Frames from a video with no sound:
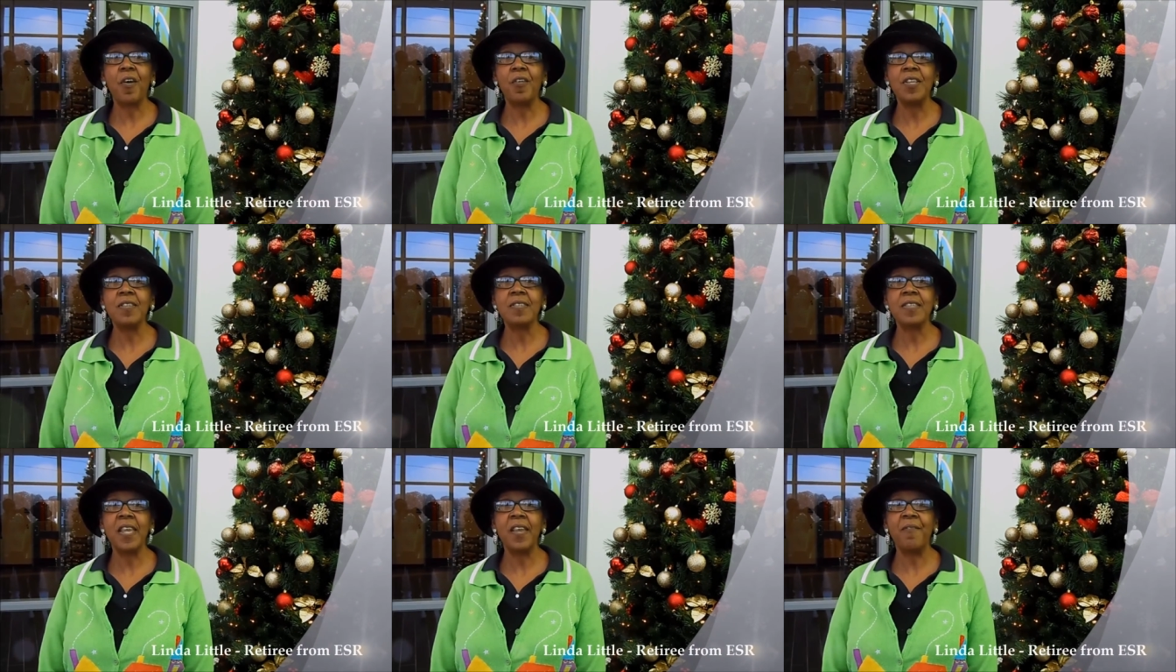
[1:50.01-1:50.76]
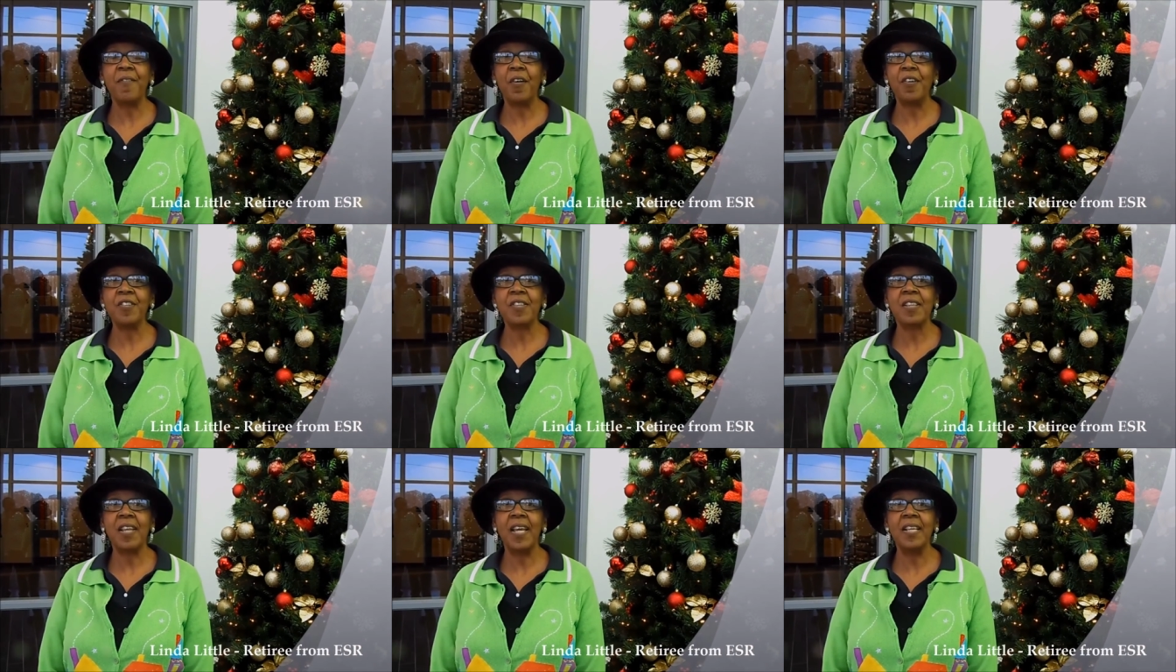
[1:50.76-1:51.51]
all its staff, all its
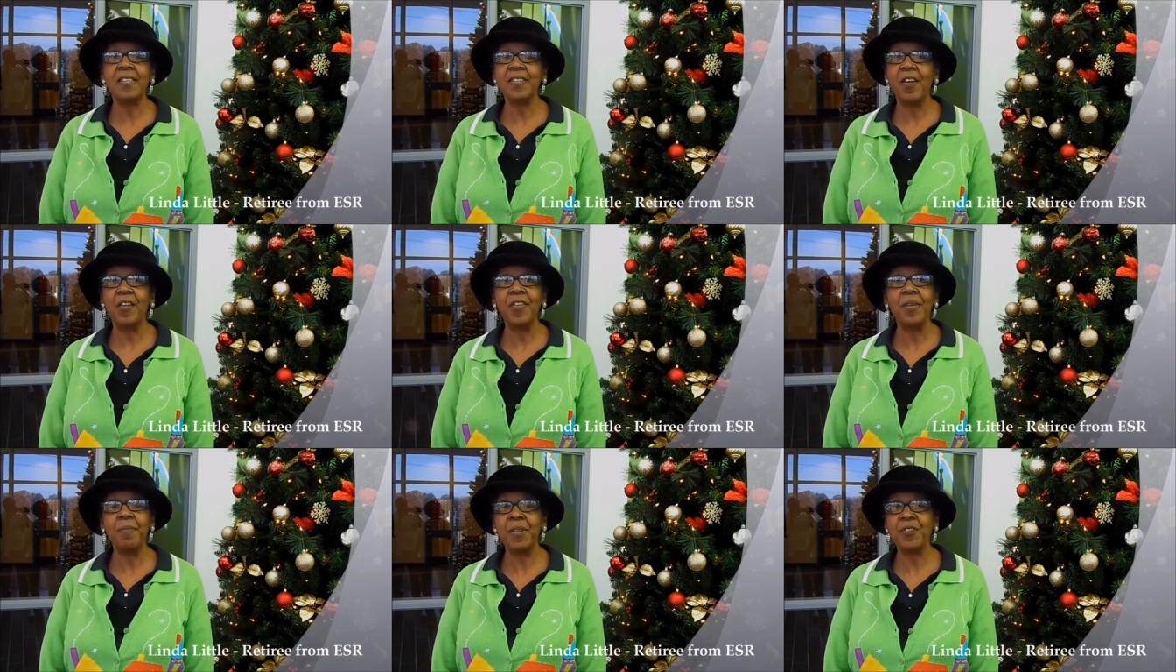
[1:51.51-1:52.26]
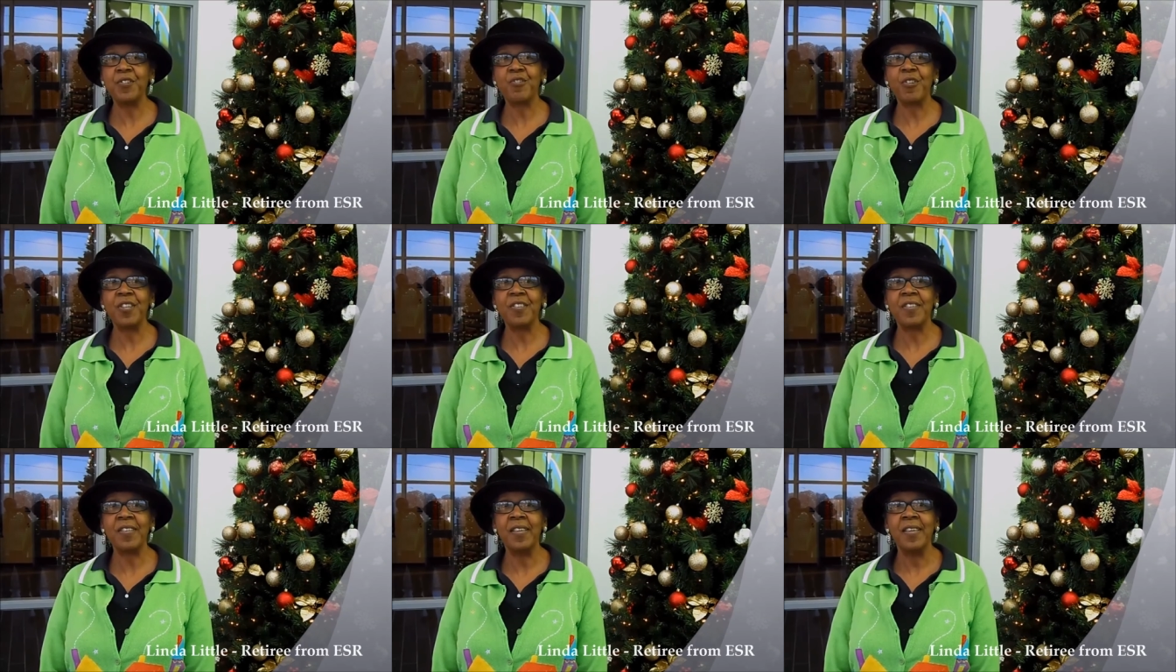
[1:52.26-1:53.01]
clients, and all the
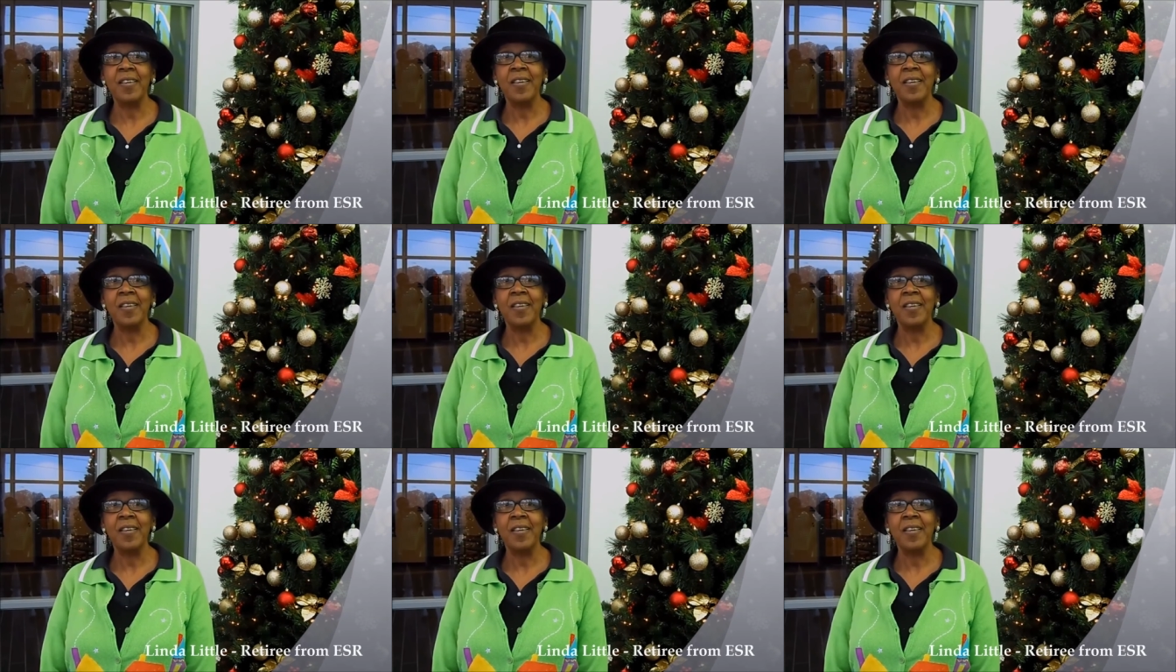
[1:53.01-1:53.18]
administration.